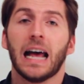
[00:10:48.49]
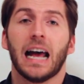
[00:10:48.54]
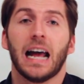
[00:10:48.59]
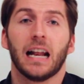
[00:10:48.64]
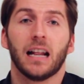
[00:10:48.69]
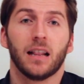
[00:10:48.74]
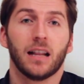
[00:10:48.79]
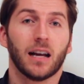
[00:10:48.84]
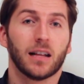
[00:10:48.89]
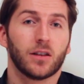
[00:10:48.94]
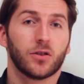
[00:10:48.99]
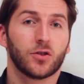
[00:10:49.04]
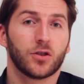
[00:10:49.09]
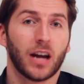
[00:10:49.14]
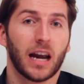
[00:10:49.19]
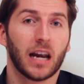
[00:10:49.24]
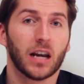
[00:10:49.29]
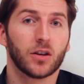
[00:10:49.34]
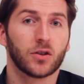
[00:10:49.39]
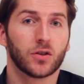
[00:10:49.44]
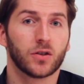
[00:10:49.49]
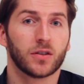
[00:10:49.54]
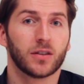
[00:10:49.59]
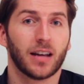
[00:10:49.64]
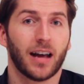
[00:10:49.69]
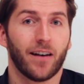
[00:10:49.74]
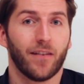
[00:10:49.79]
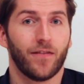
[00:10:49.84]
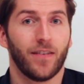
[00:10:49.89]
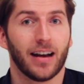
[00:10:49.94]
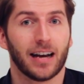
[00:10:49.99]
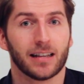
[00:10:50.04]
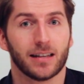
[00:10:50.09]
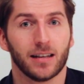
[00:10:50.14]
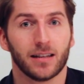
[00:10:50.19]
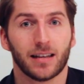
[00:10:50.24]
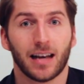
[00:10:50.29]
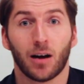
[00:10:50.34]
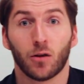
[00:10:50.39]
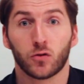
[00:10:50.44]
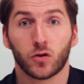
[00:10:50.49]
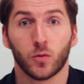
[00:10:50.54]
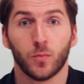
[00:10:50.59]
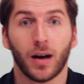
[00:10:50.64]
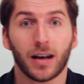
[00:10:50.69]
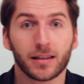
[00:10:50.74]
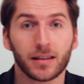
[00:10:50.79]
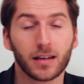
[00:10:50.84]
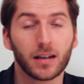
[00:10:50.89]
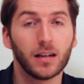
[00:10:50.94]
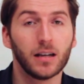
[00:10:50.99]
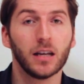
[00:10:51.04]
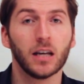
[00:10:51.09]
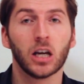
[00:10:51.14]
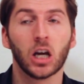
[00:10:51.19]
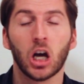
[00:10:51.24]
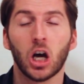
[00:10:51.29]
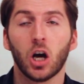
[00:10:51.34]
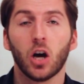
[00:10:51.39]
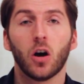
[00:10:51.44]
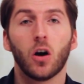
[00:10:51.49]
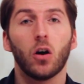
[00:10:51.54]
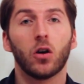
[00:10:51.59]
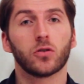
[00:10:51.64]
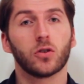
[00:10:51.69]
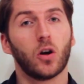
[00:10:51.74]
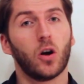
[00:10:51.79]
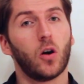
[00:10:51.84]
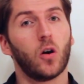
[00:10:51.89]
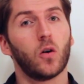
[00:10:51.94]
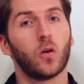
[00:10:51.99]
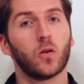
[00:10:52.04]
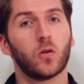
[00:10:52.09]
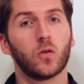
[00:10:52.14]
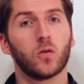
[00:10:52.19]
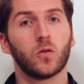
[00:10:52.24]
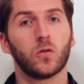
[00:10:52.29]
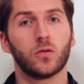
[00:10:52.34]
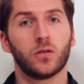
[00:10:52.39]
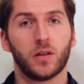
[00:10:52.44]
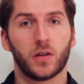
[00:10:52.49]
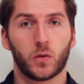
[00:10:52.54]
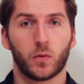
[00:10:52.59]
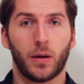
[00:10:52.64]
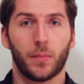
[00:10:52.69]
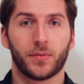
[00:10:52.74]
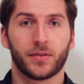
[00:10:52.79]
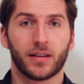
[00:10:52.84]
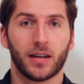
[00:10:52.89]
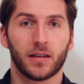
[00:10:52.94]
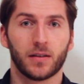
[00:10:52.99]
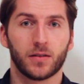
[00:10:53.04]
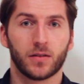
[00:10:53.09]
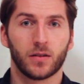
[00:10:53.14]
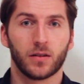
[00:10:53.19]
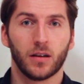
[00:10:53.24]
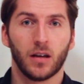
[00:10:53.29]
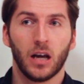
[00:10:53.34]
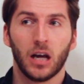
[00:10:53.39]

and that change is affected automatically on all these websites.